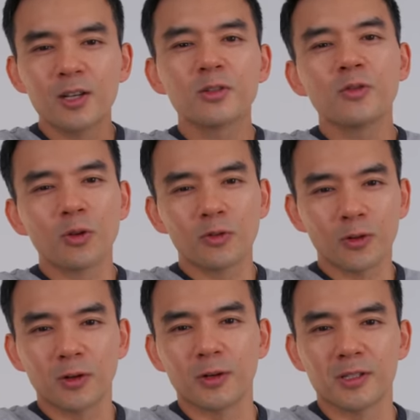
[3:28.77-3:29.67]

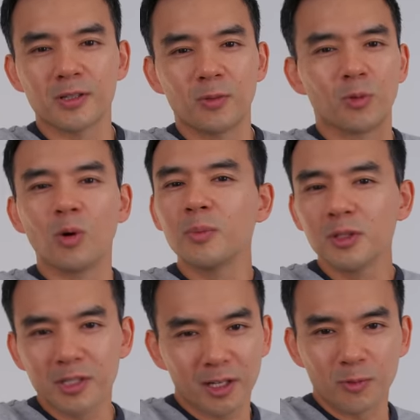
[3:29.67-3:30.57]
144 hertz with one
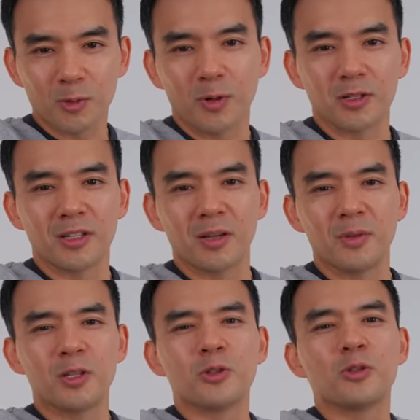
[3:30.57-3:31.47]
millisecond response time. It's